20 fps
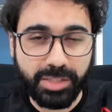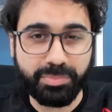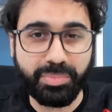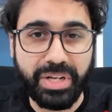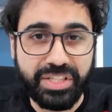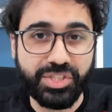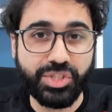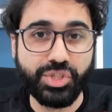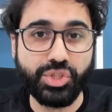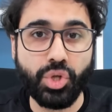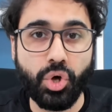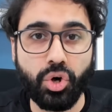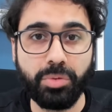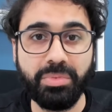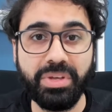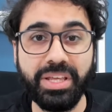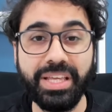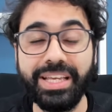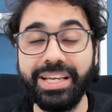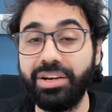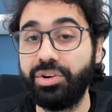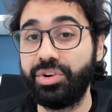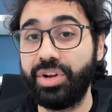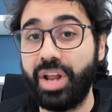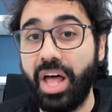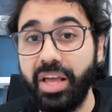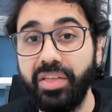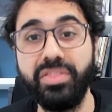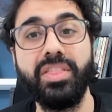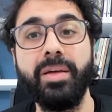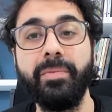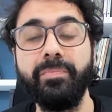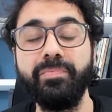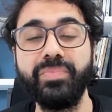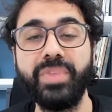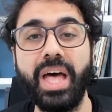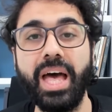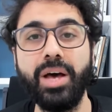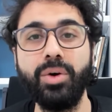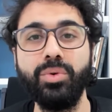brainstorming, write them
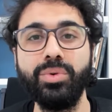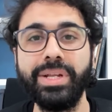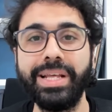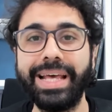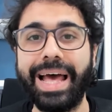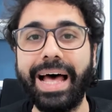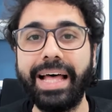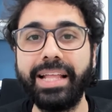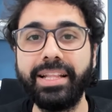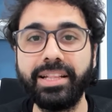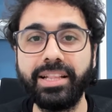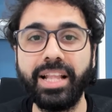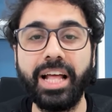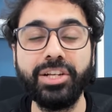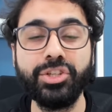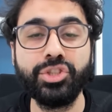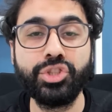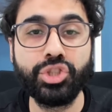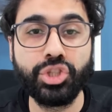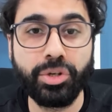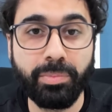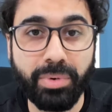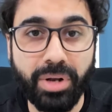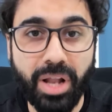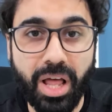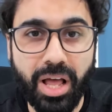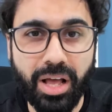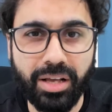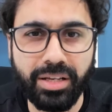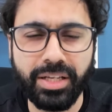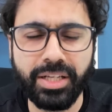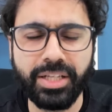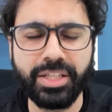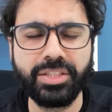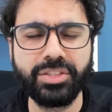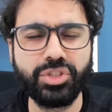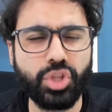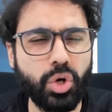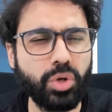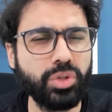down, and launch your blog.
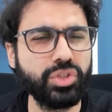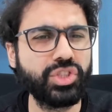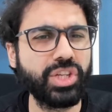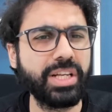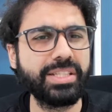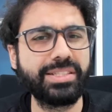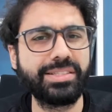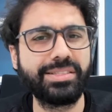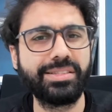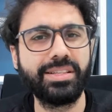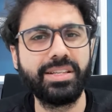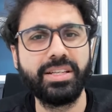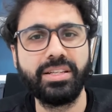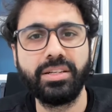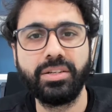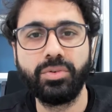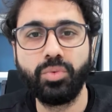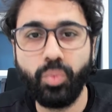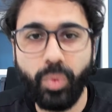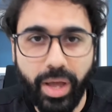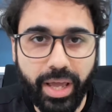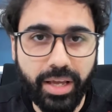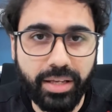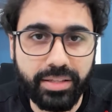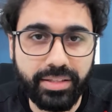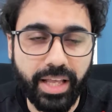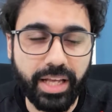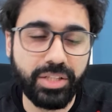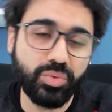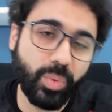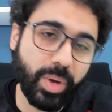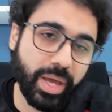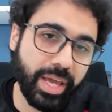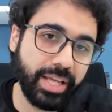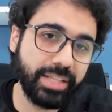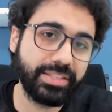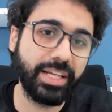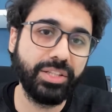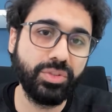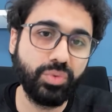Don't just wait and
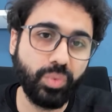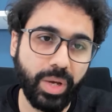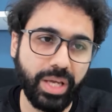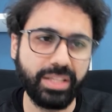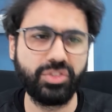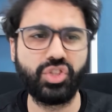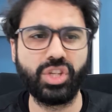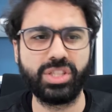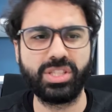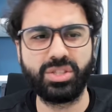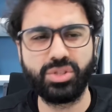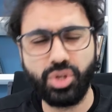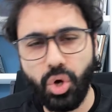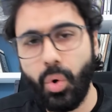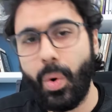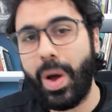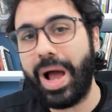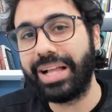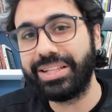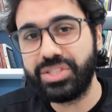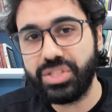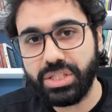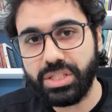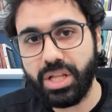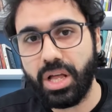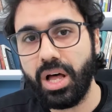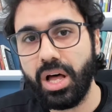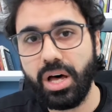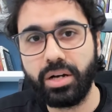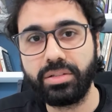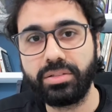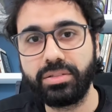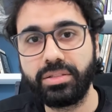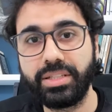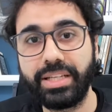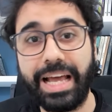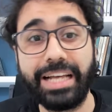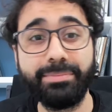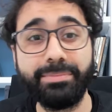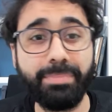wait and wait. Just go and start.
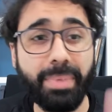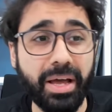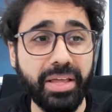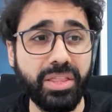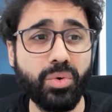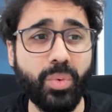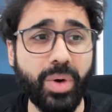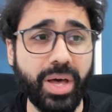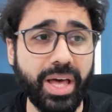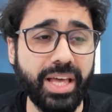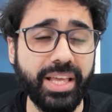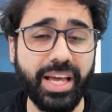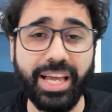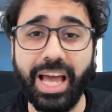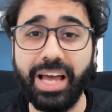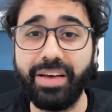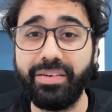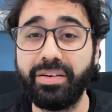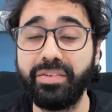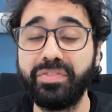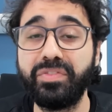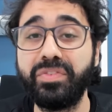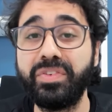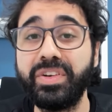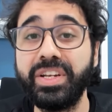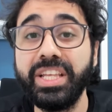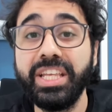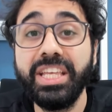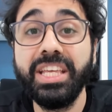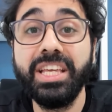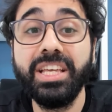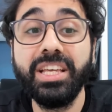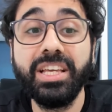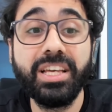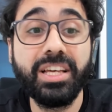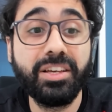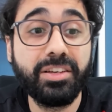And by the way, I have a free